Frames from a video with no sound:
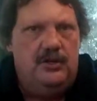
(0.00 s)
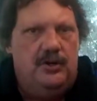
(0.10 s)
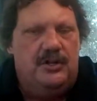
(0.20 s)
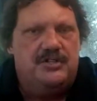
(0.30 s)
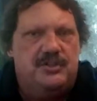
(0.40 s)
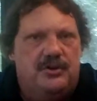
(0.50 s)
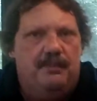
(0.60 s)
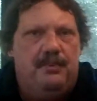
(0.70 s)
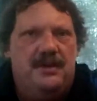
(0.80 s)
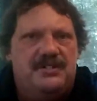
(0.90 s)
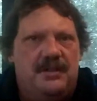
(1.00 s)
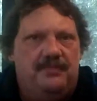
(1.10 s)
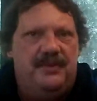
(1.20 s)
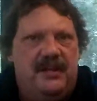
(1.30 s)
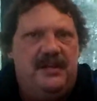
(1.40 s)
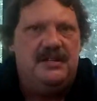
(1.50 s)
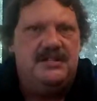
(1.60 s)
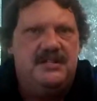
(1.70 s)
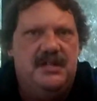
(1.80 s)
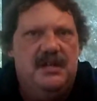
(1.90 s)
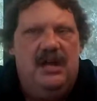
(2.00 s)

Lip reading: you can scrimp on some things,